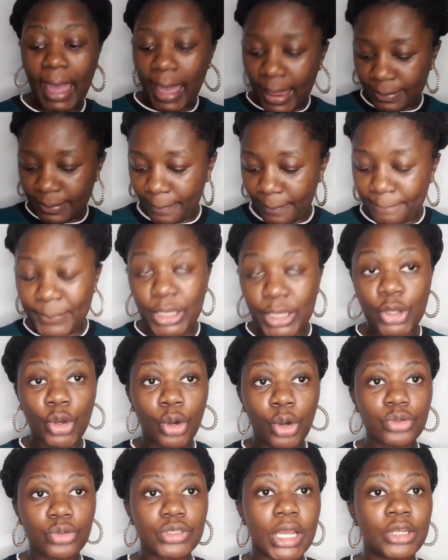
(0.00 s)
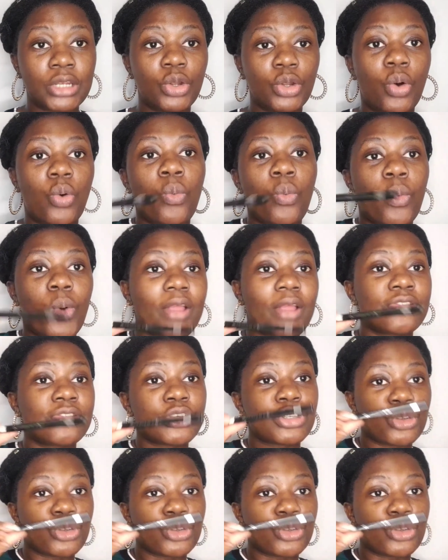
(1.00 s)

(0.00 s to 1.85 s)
and because I don't want this